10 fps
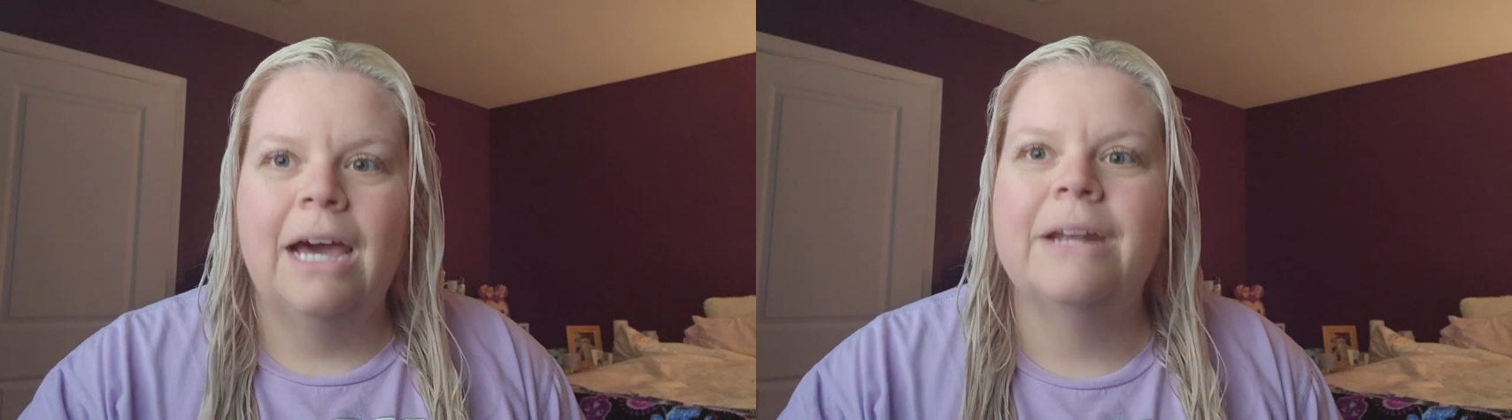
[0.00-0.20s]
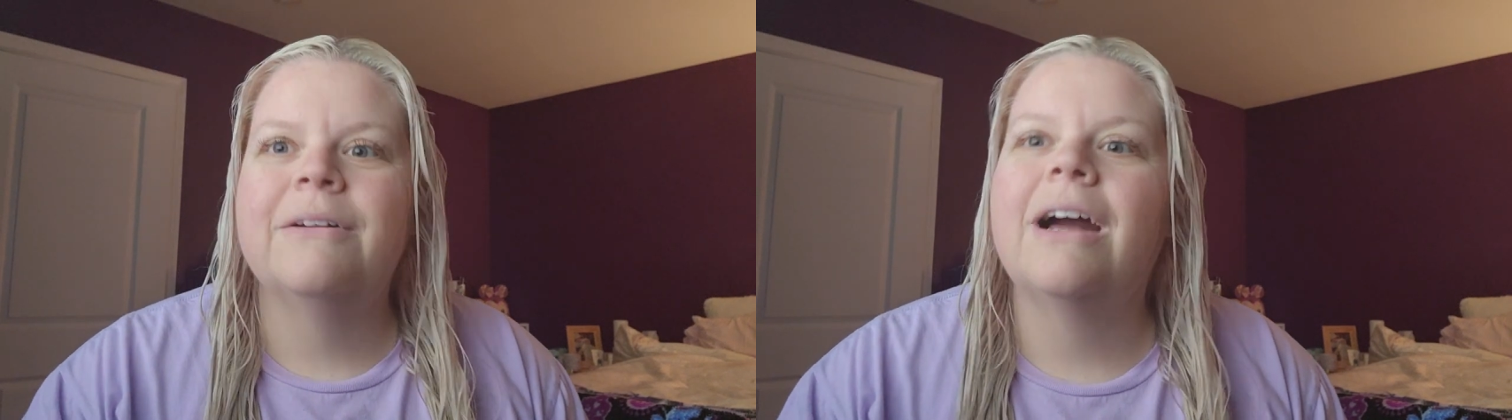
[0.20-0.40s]

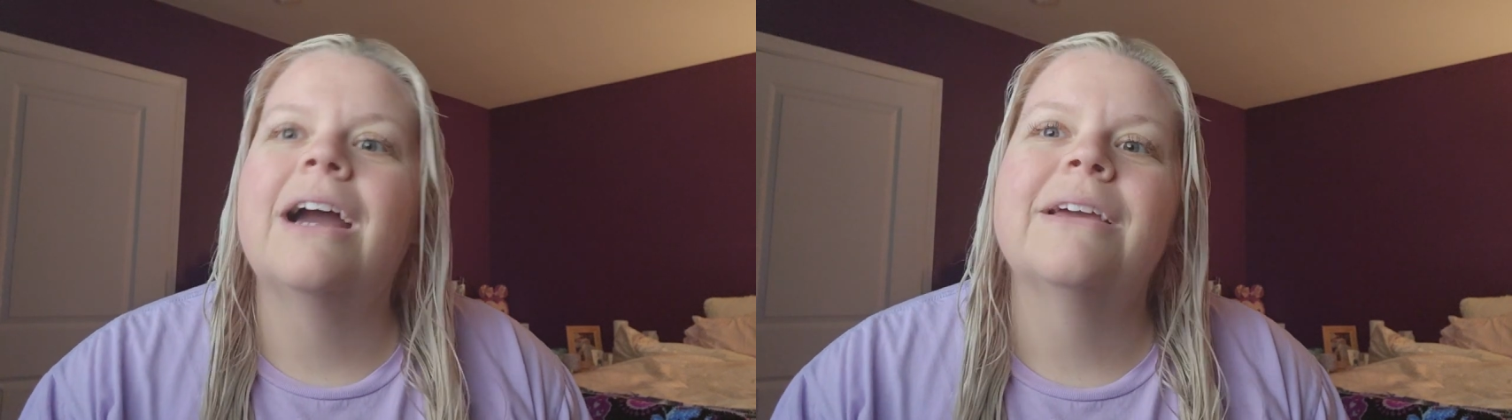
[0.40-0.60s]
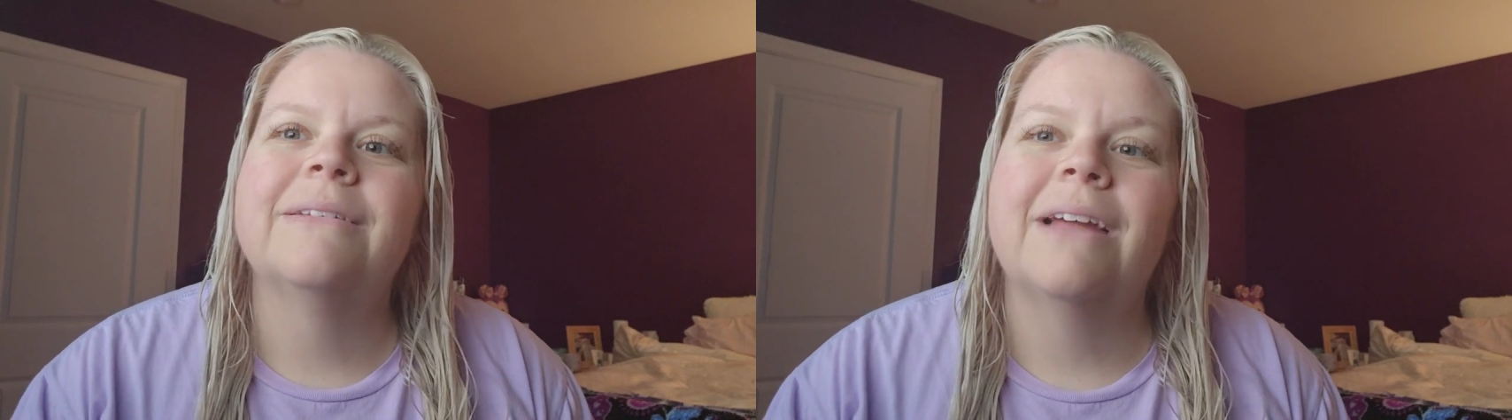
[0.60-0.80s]
I don't,
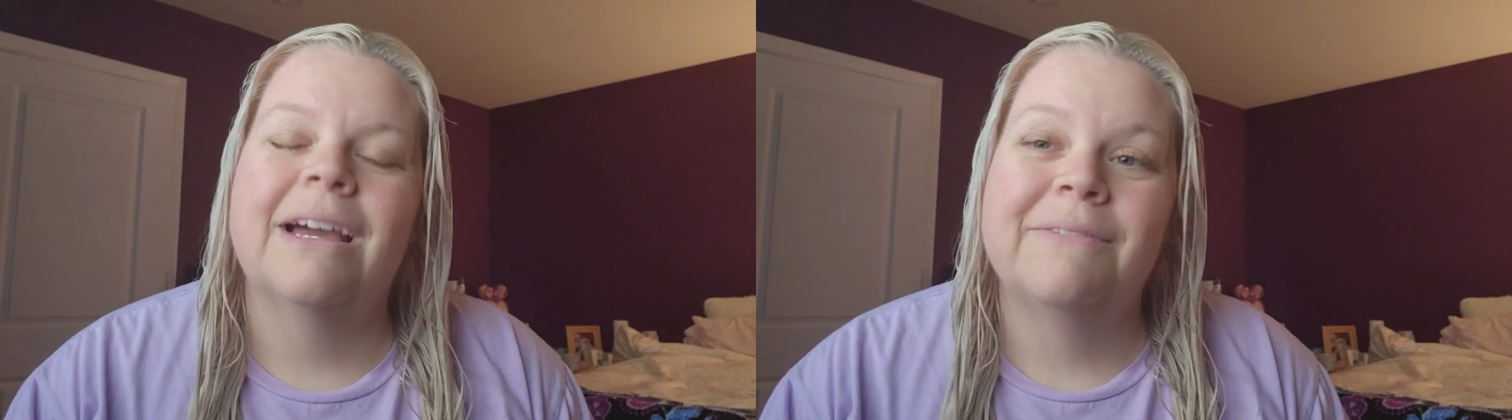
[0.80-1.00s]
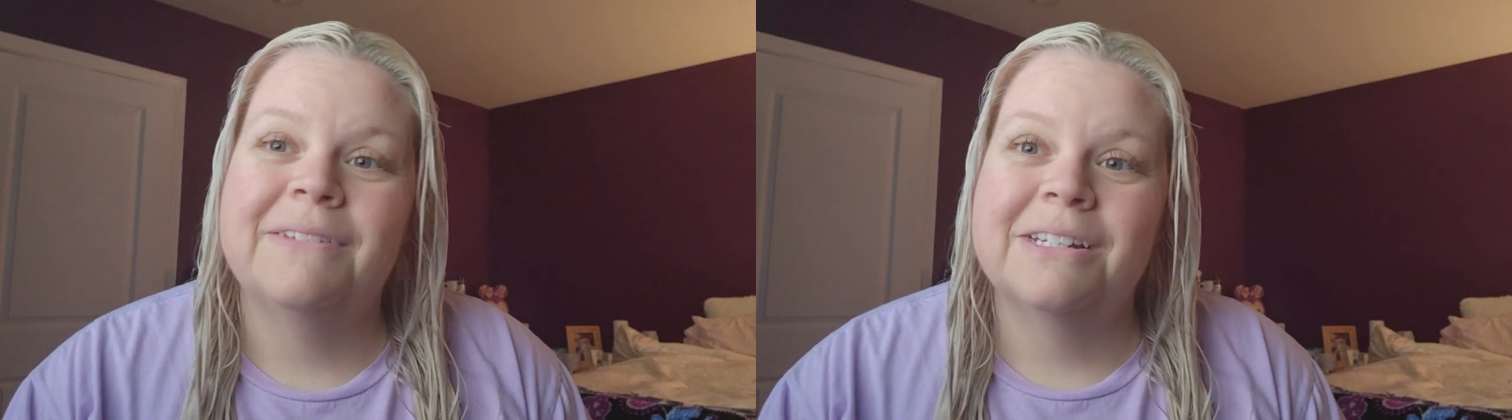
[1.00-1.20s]
I,
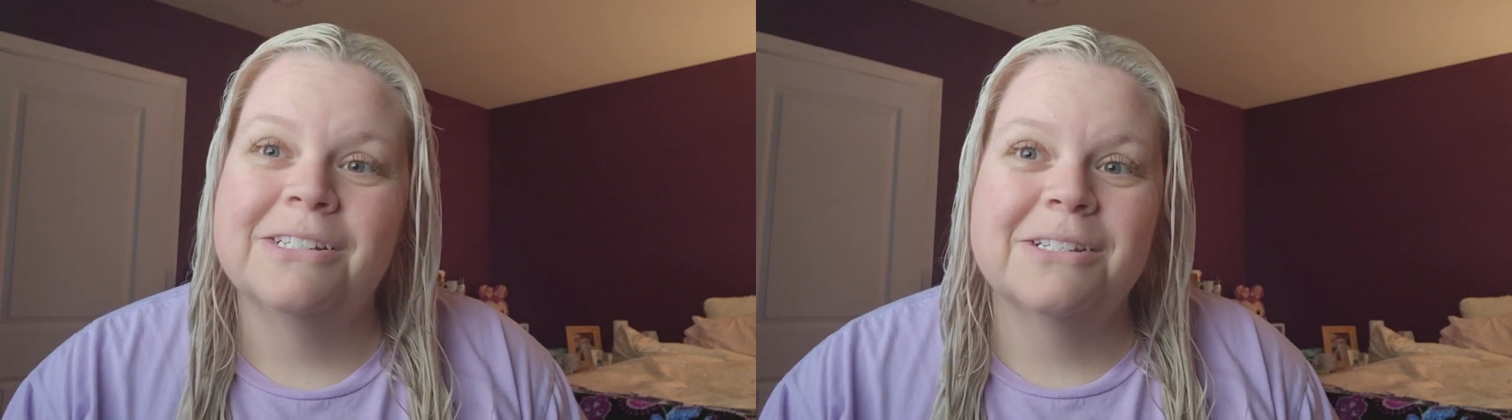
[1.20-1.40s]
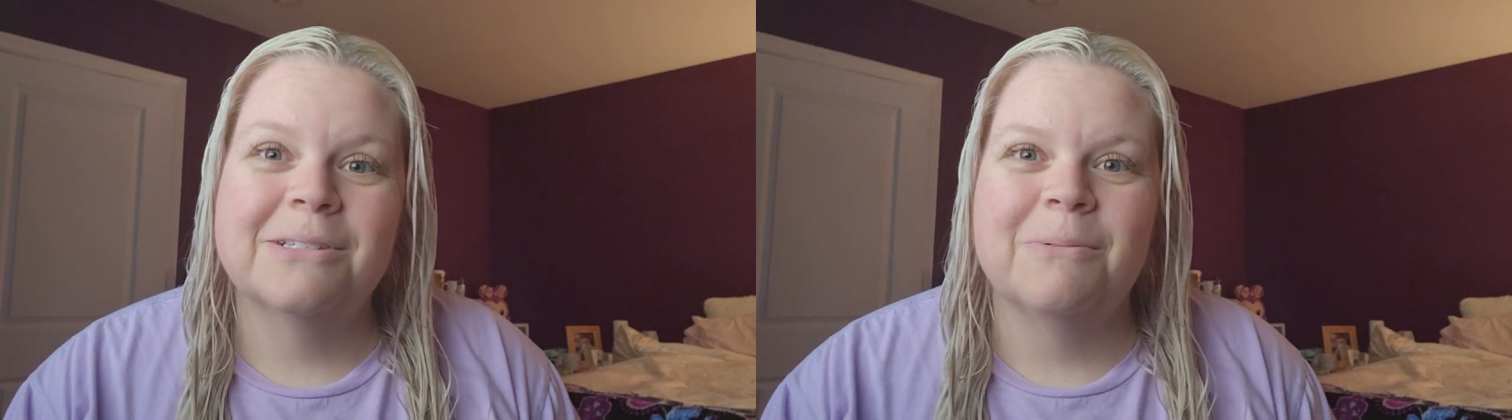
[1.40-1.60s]
I
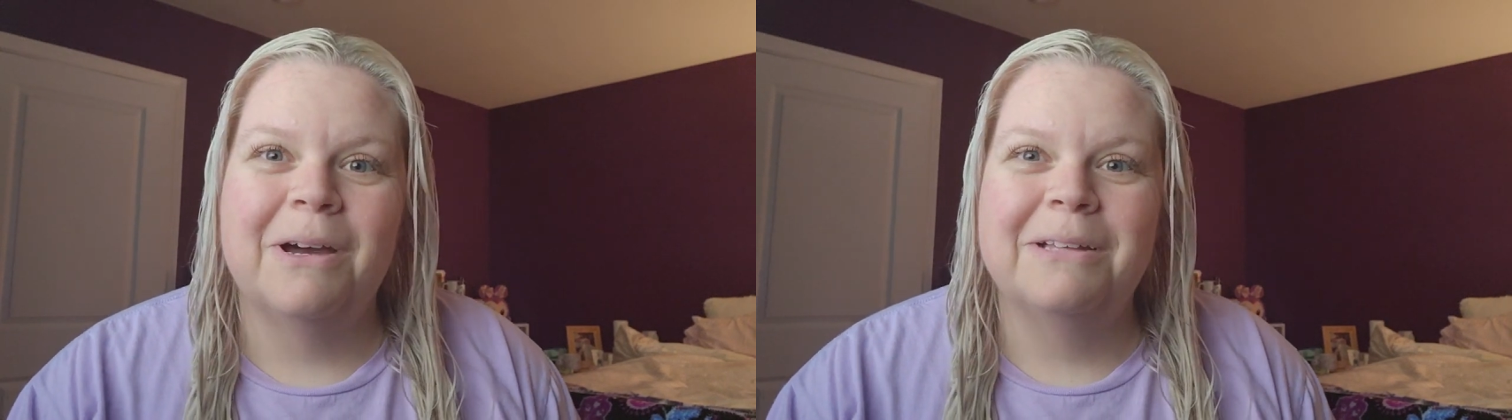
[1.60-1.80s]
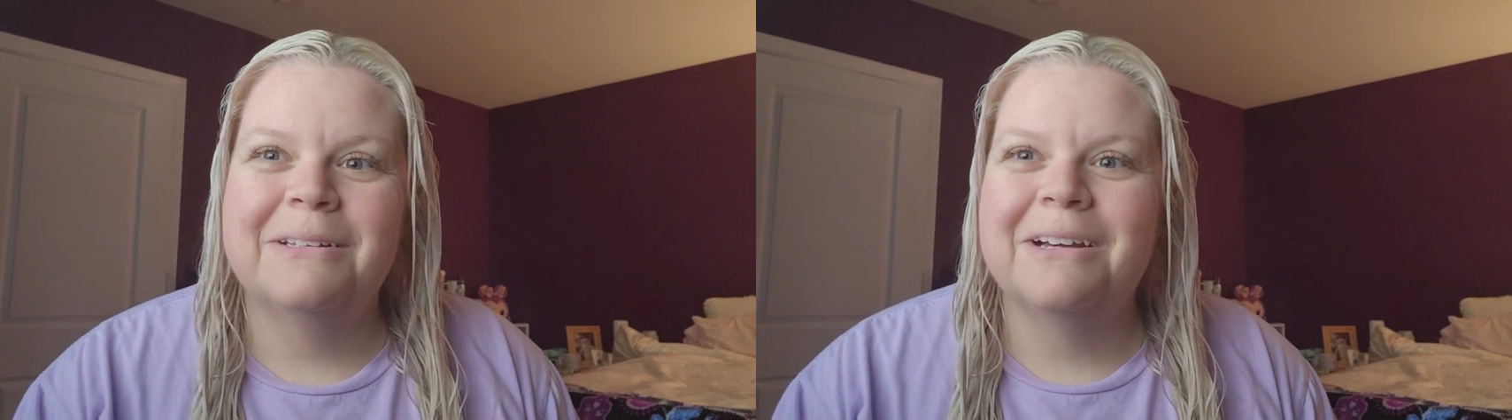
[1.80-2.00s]
finished this a
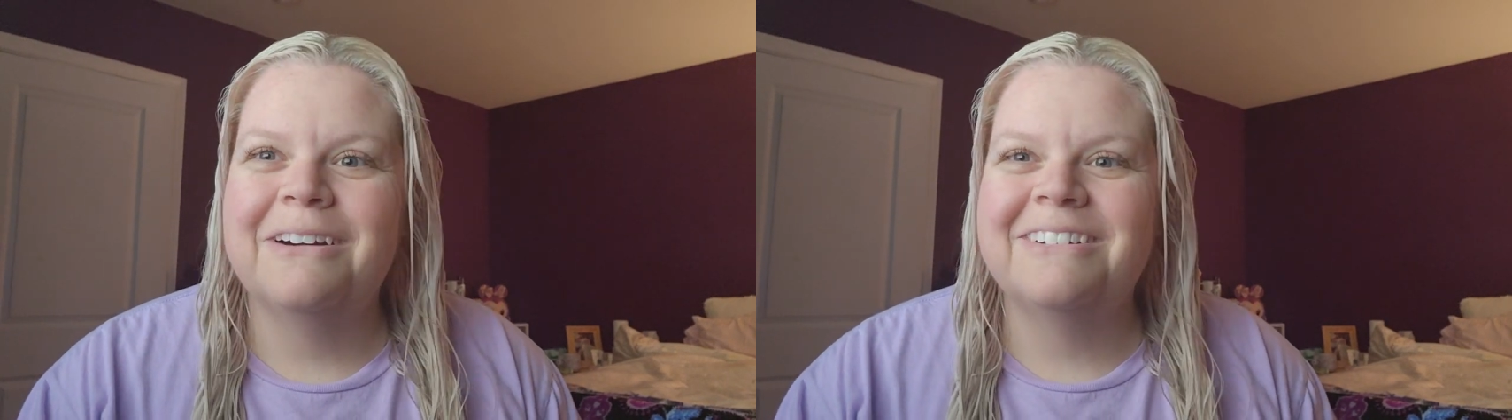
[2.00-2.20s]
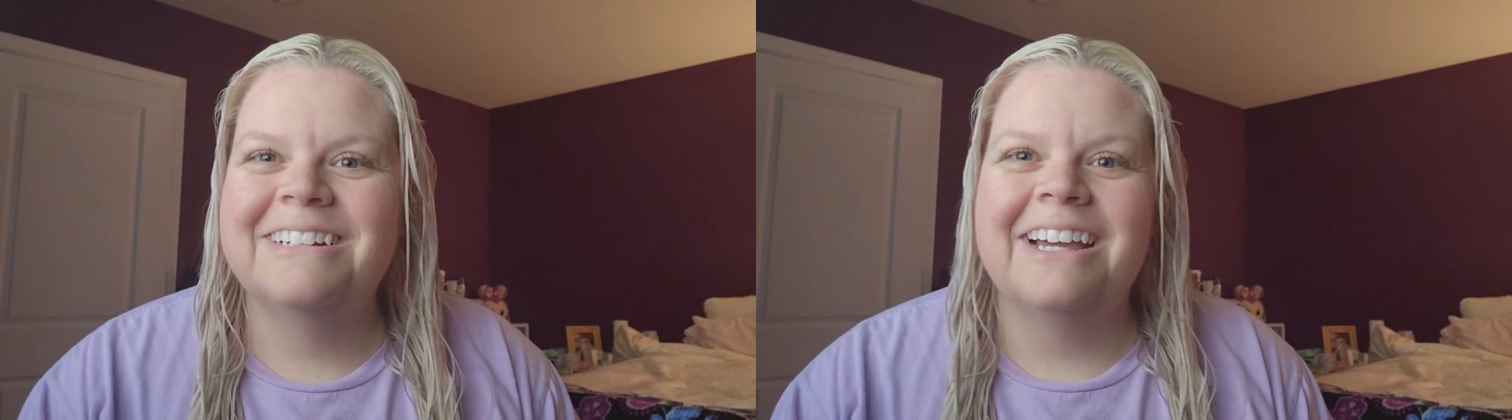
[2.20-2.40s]
while
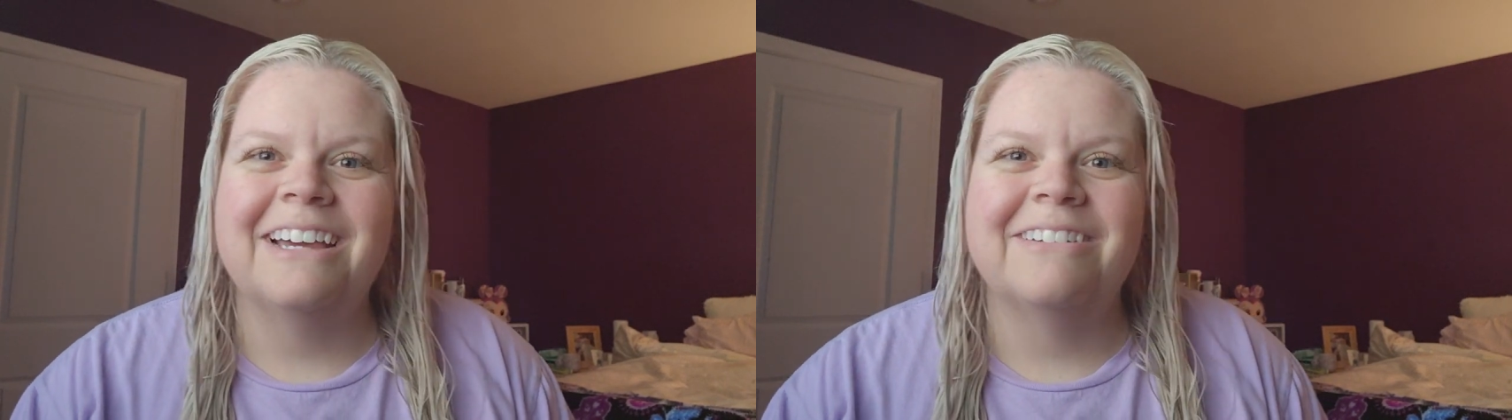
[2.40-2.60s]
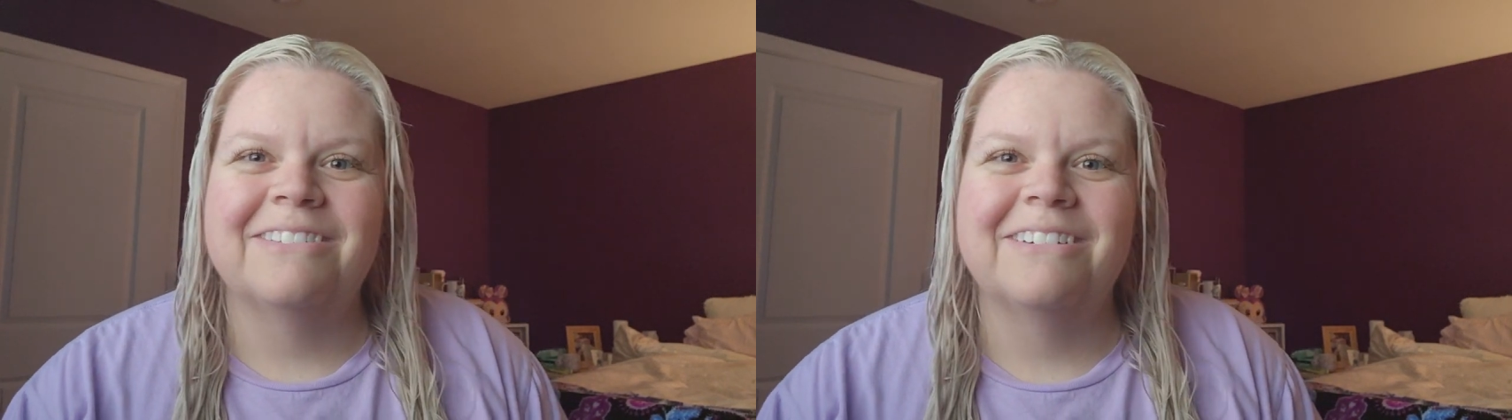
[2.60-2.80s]
ago and
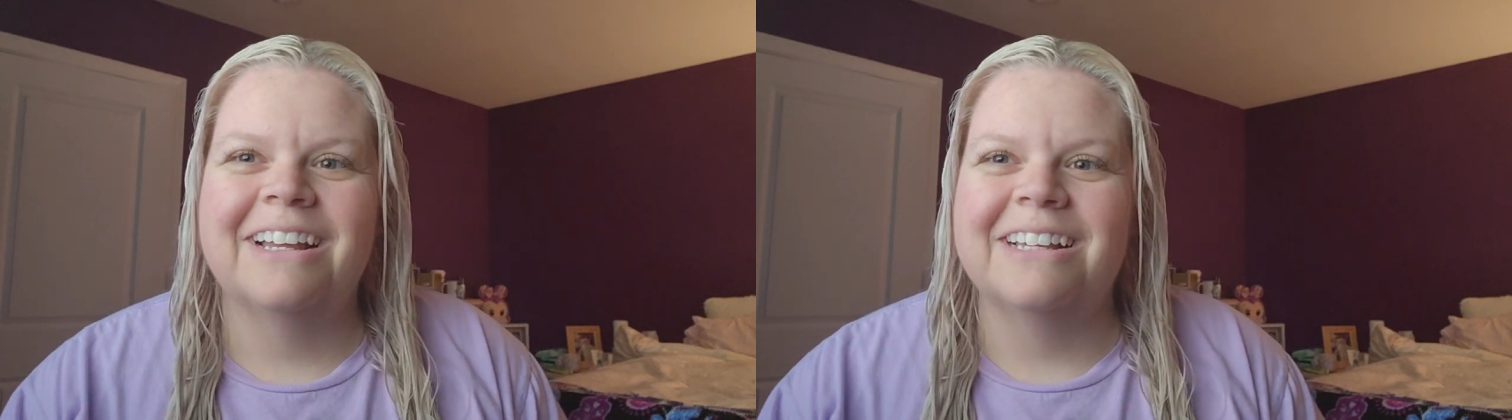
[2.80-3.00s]
I don't,